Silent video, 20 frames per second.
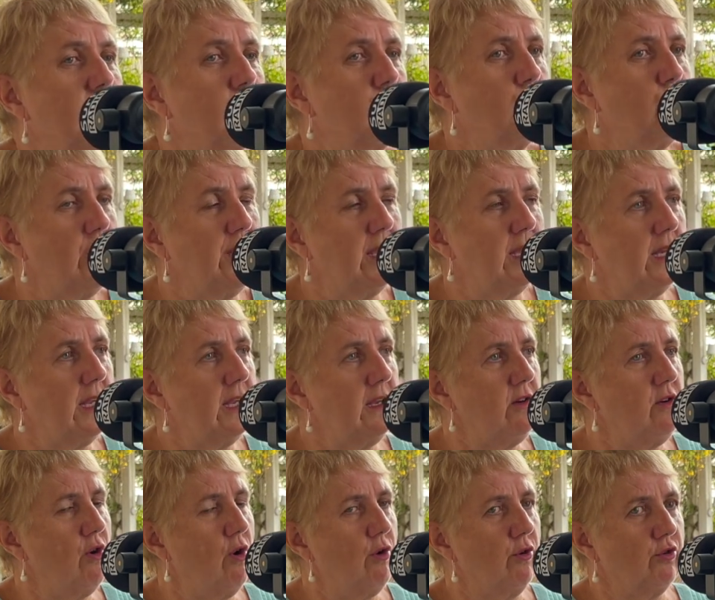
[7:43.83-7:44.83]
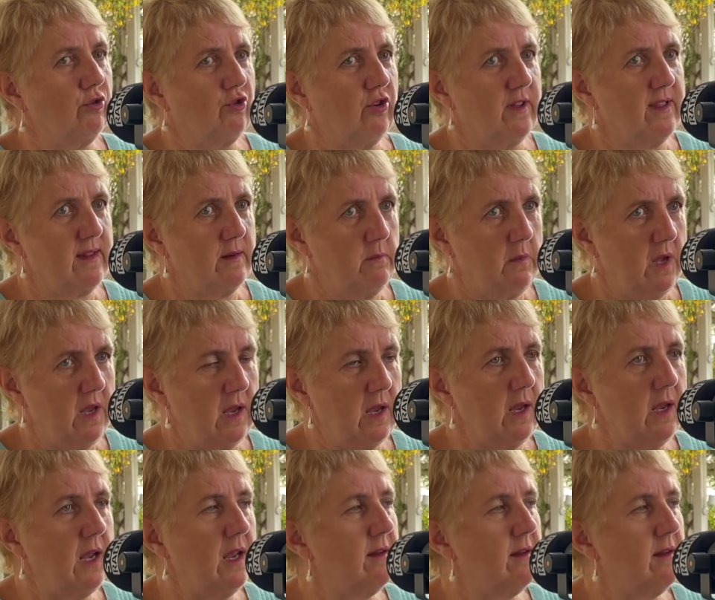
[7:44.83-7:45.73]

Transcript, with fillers: really not just me,